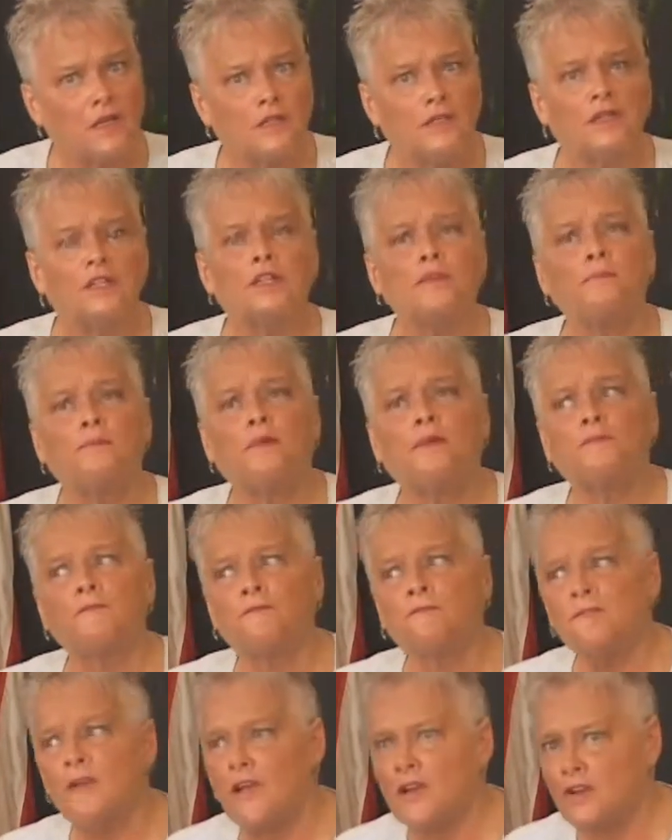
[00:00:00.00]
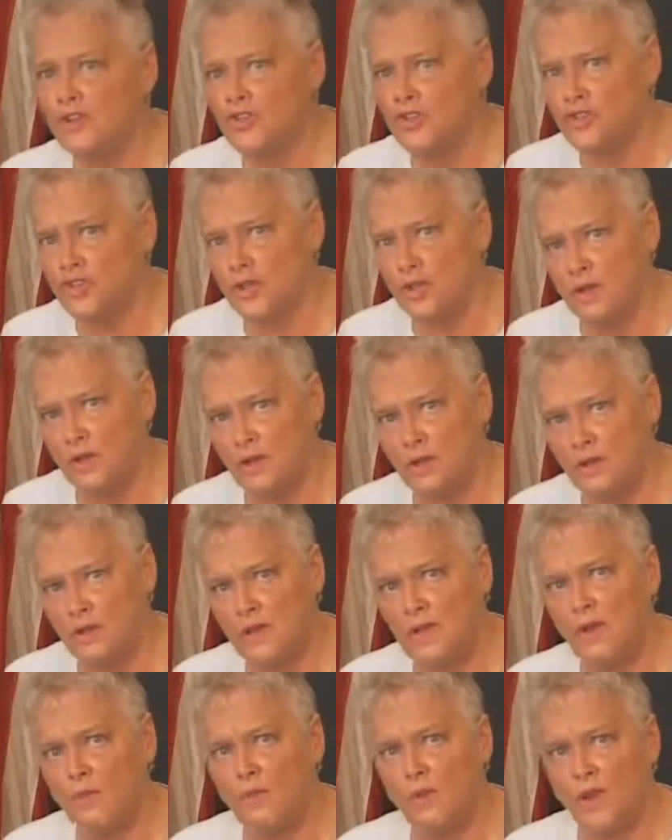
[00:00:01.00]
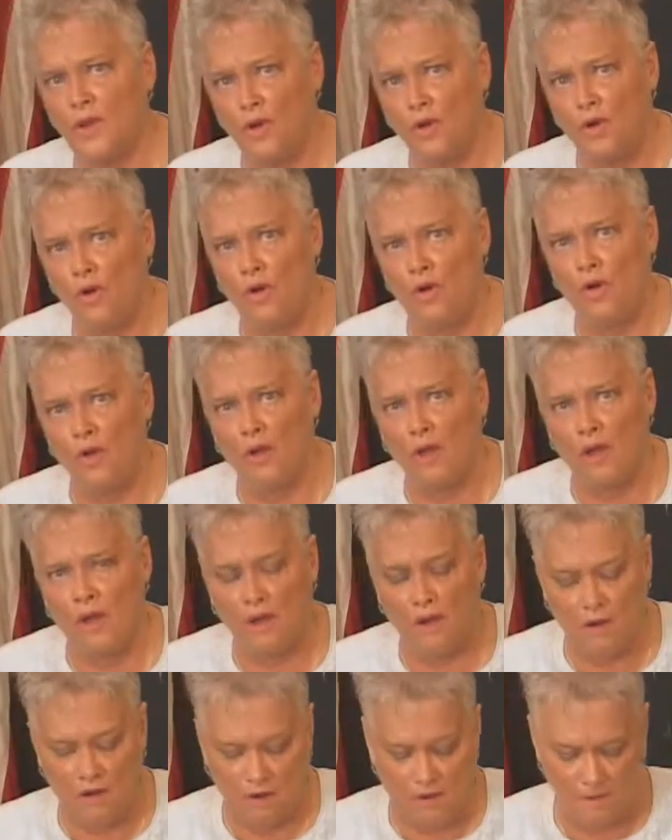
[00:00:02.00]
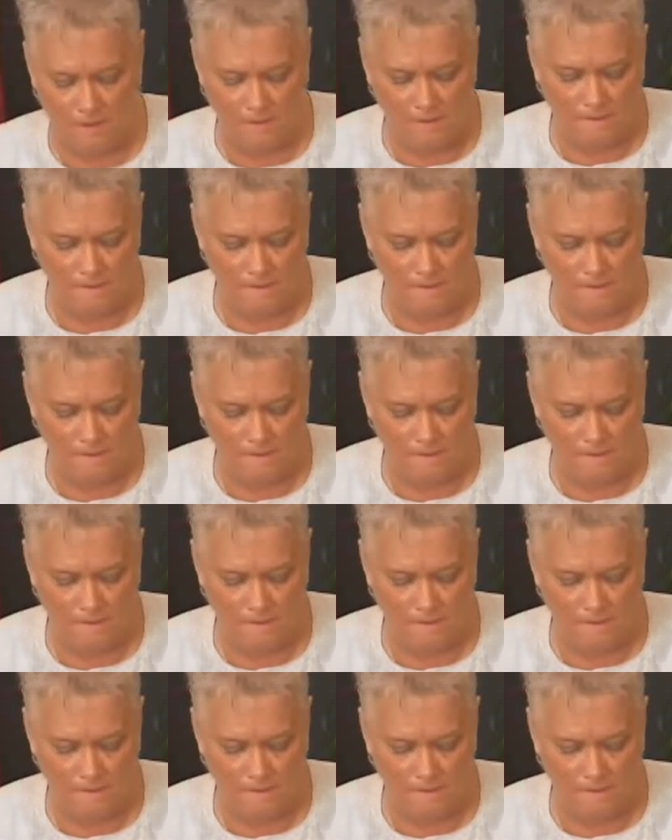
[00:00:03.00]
to the perfection that we all are.